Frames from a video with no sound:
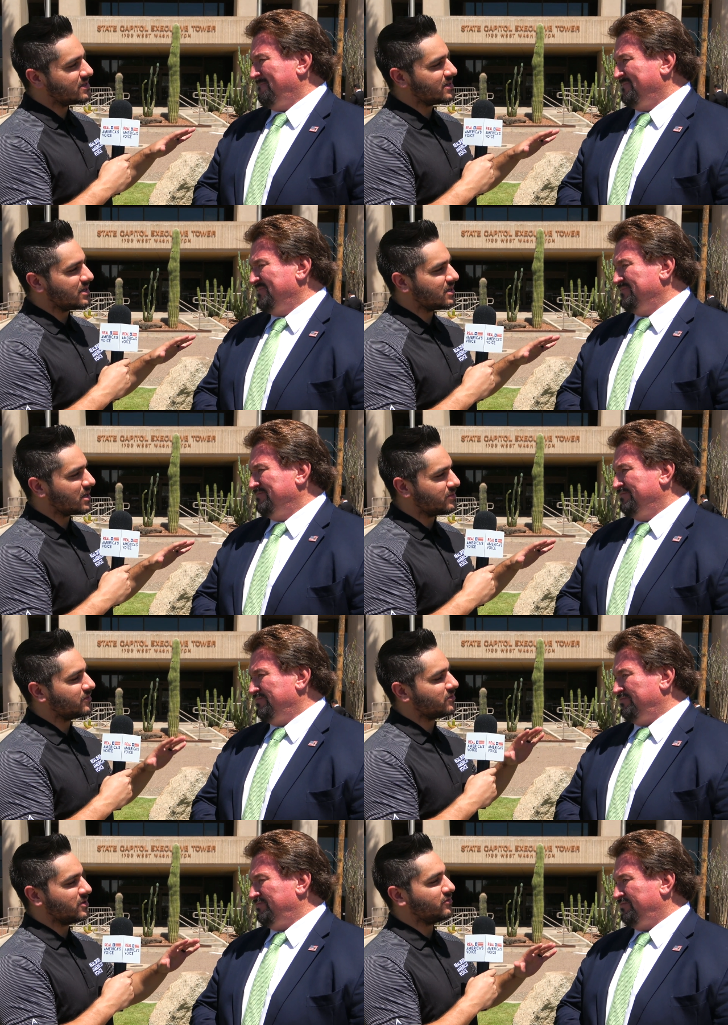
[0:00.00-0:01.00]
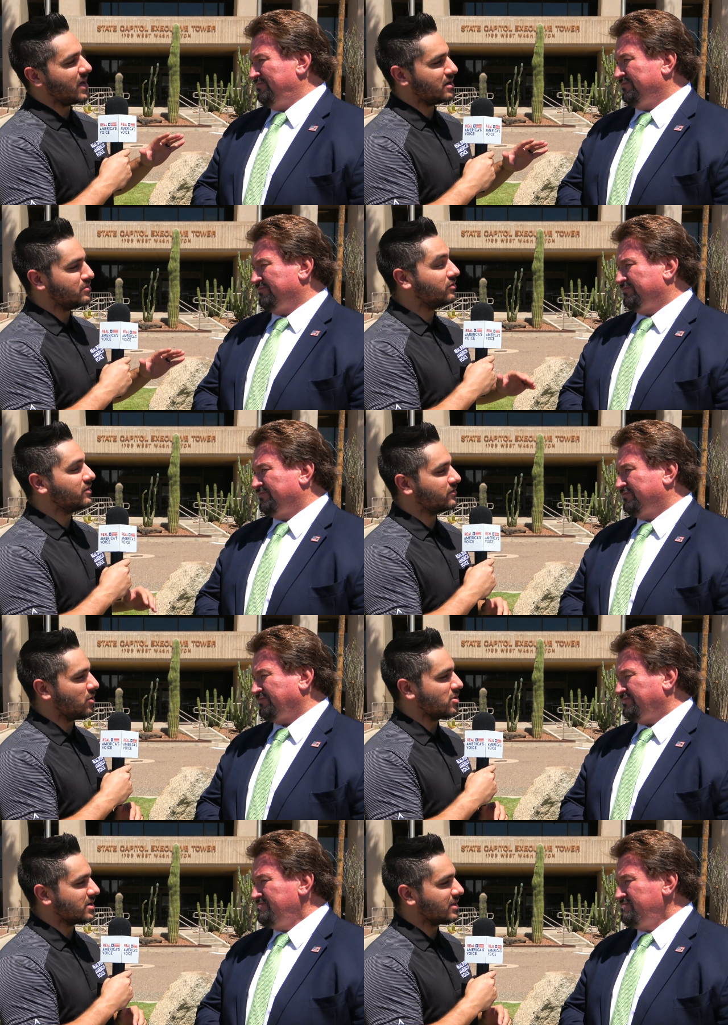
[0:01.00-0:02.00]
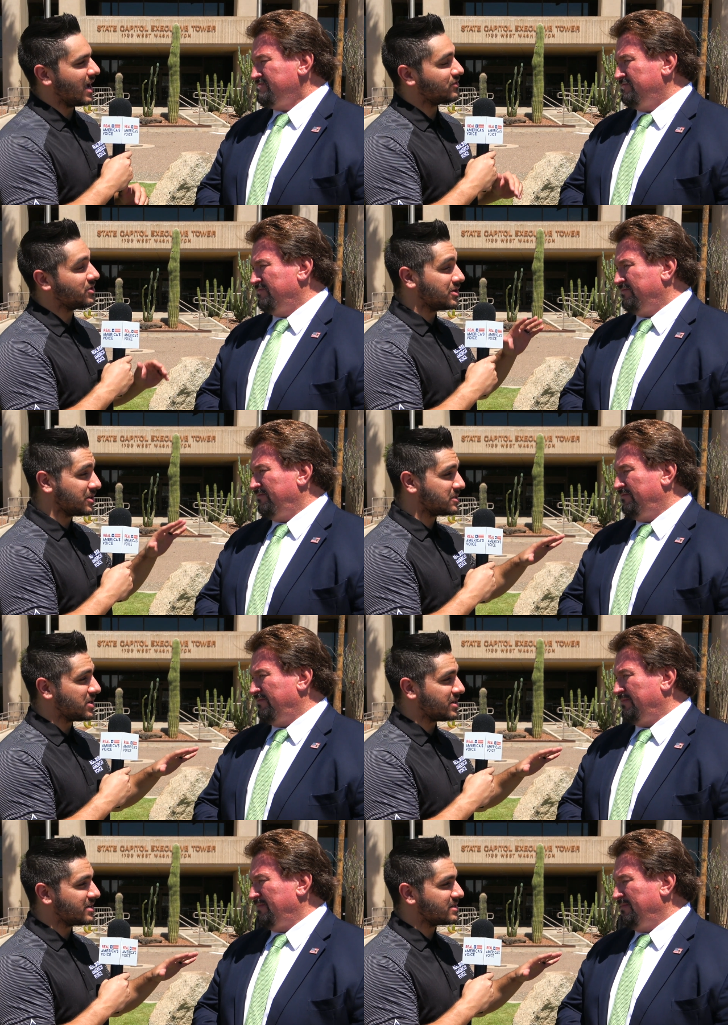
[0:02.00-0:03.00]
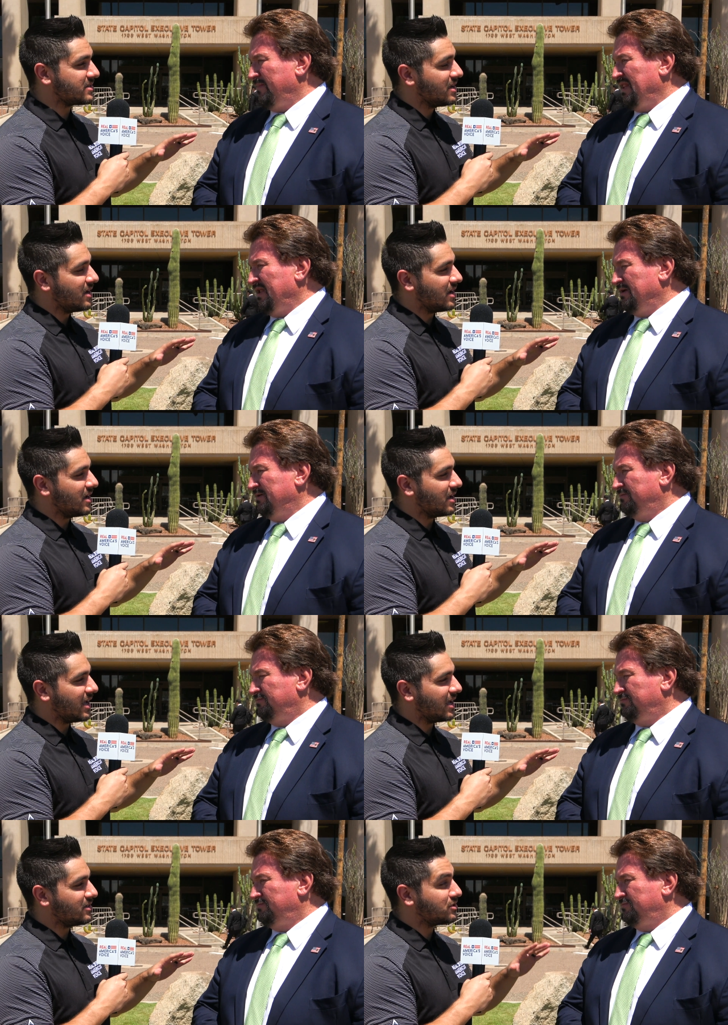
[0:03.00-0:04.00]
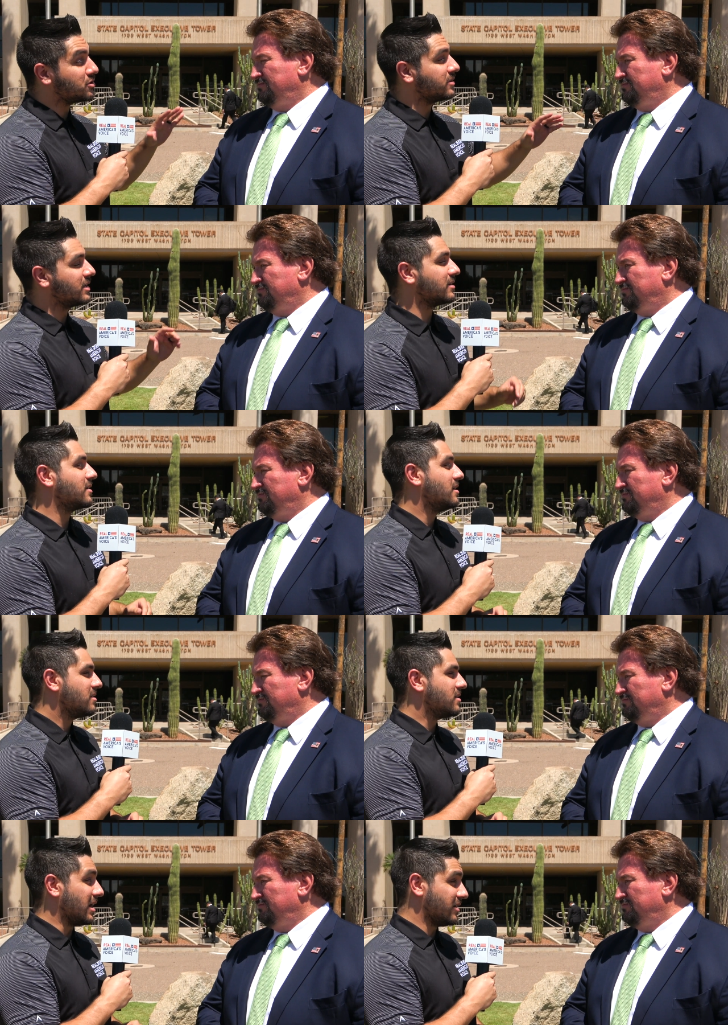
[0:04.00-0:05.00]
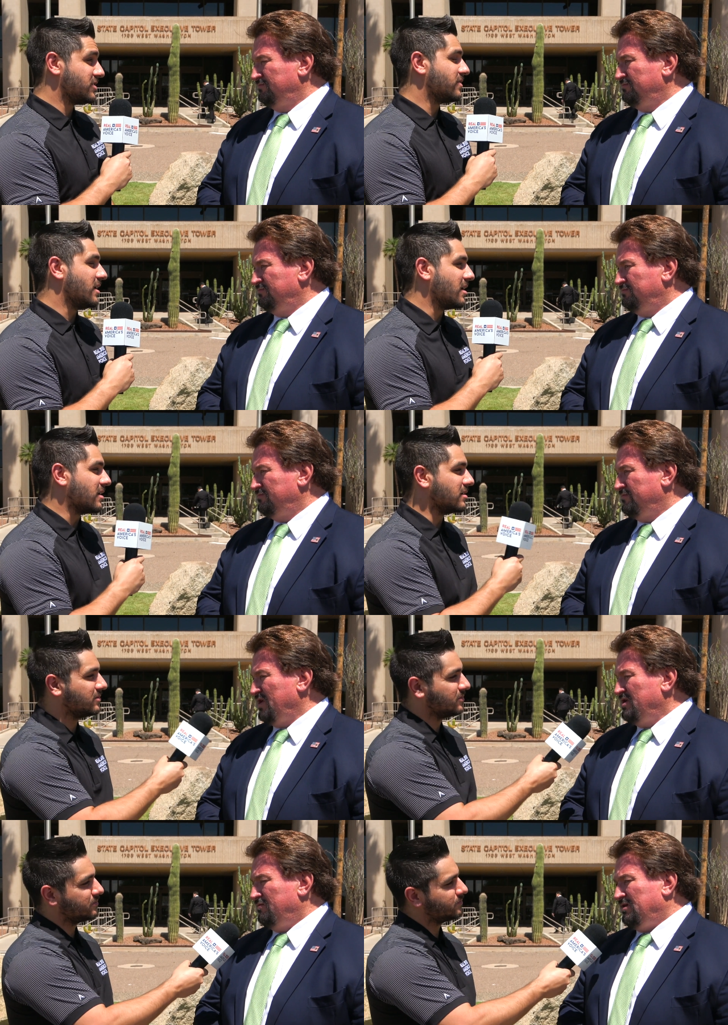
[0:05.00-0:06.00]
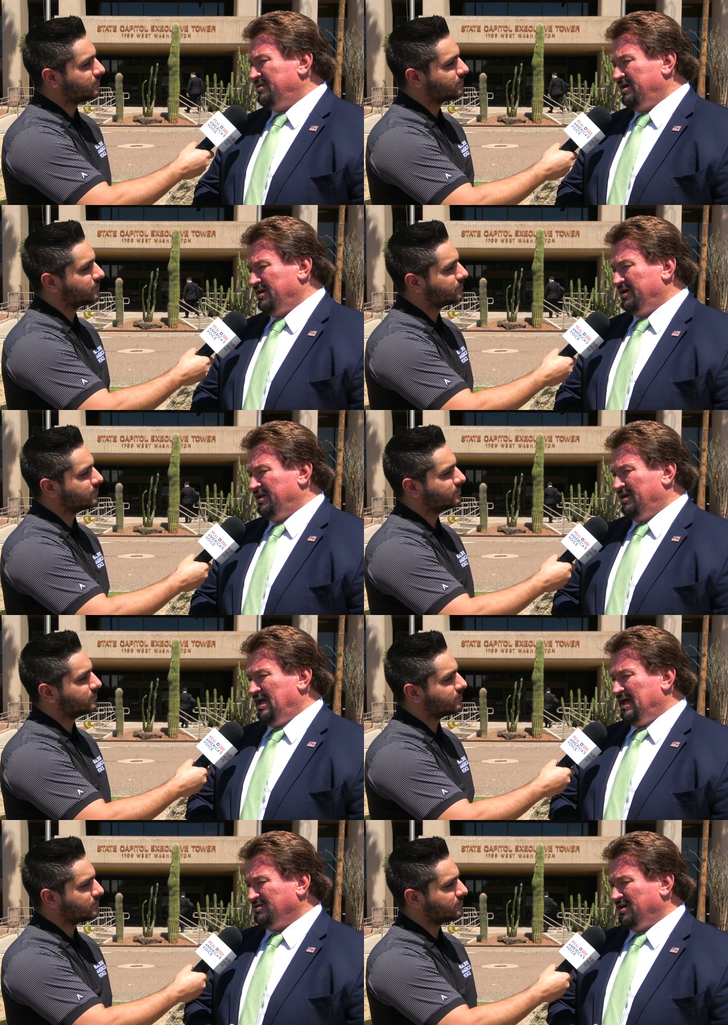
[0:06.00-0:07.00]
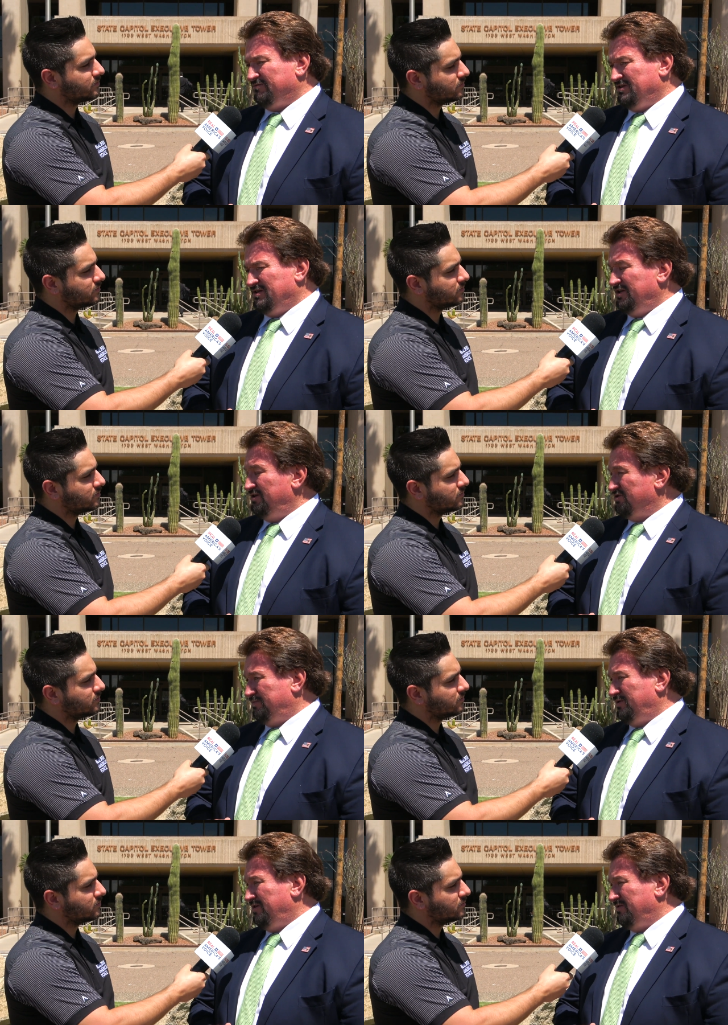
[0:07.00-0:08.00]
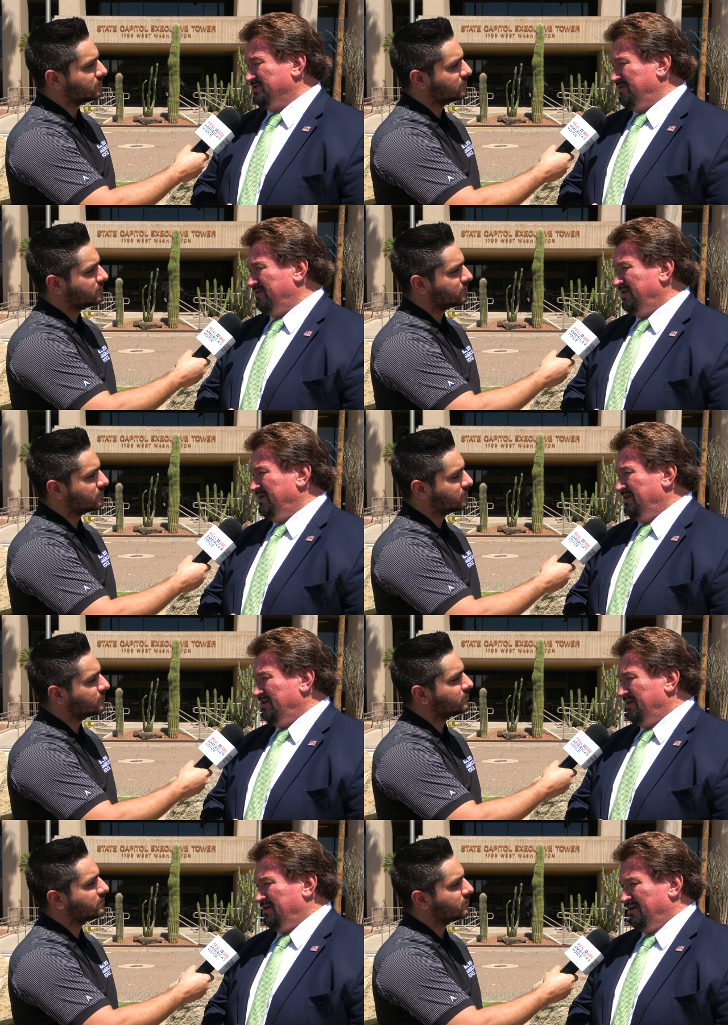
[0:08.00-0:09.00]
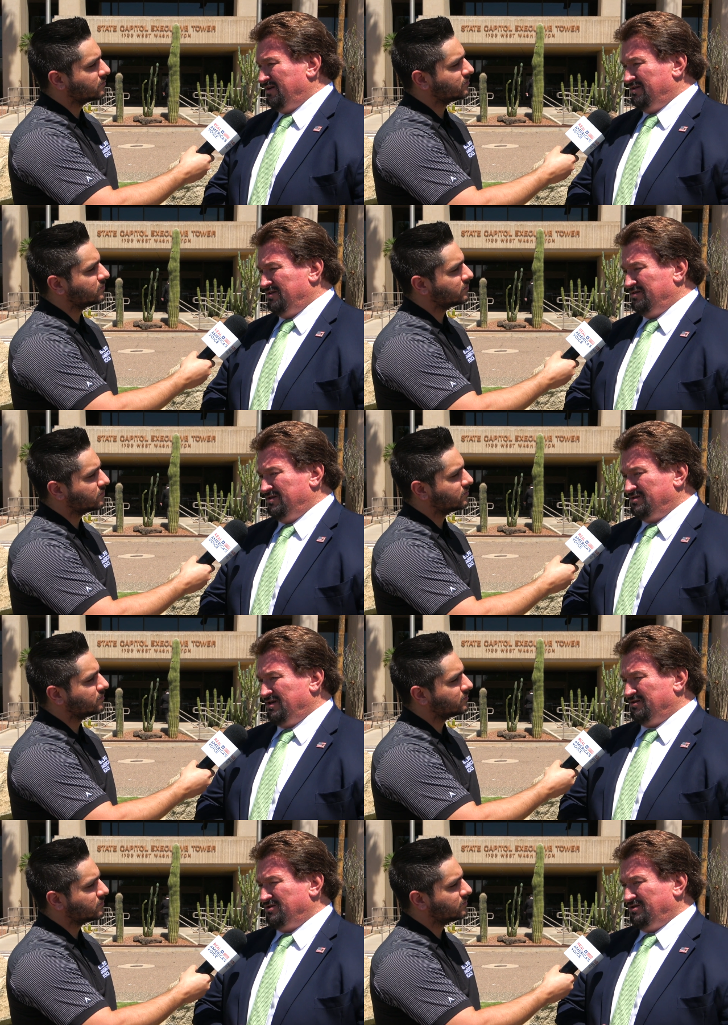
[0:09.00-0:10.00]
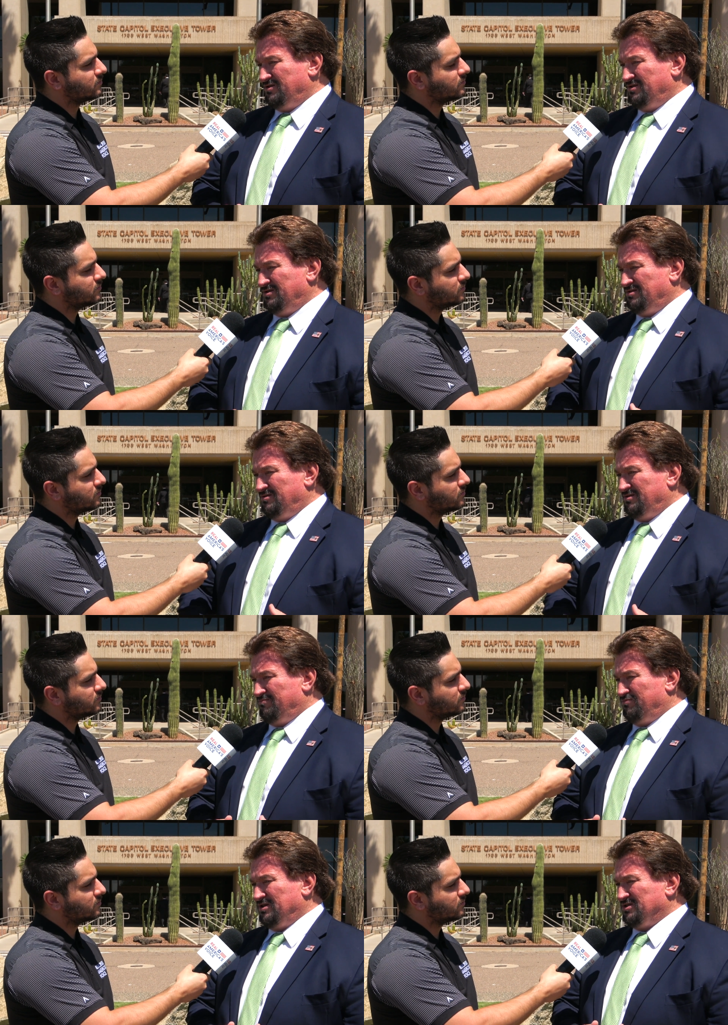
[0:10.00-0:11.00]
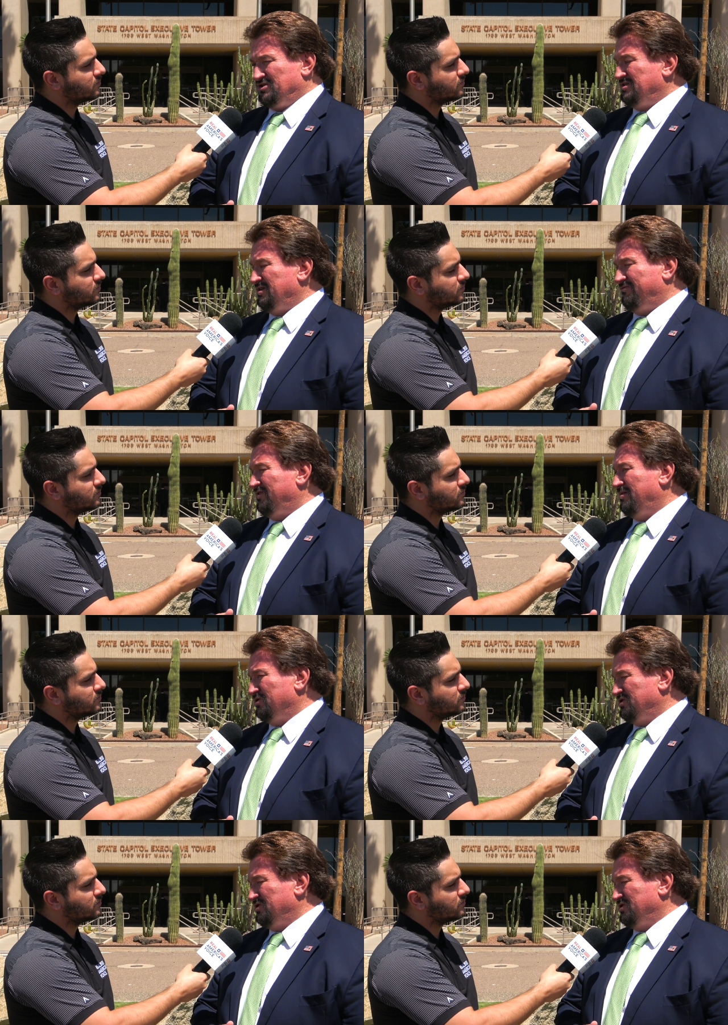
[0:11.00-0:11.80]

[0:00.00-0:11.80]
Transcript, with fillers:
Speaker 1: see coming from Nevada moving forward after your experience uh, and touring the Arizona audit?
Speaker 2: Well, I think, again, hats off to the leadership here in Arizona. Uh, the Senate, she, she's... the president, she's done a phenomenal